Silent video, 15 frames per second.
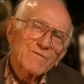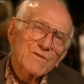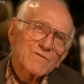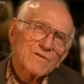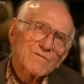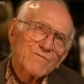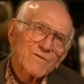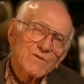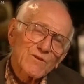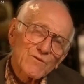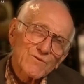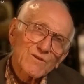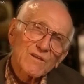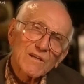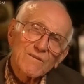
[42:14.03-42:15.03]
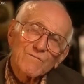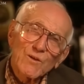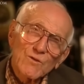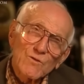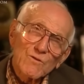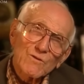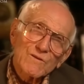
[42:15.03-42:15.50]
good for those who love
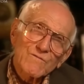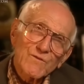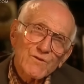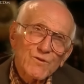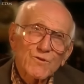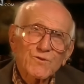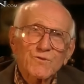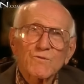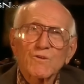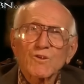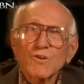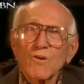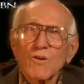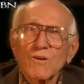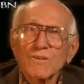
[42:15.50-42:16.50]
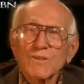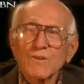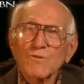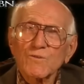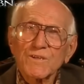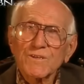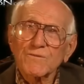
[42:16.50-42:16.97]
the Lord, for those who are called
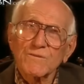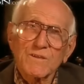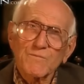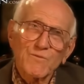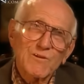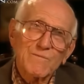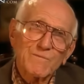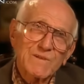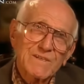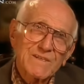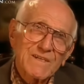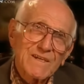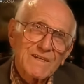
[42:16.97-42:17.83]
according to His purpose.